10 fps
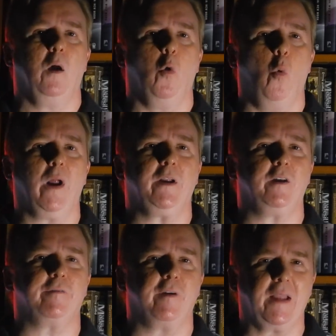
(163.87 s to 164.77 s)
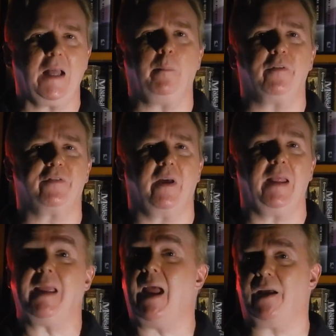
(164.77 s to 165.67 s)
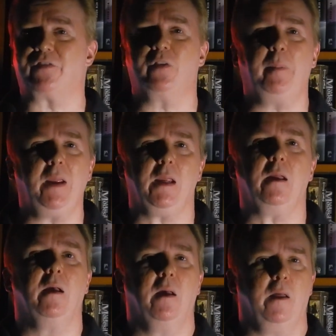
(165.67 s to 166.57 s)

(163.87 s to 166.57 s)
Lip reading: One unforgettable setting has to be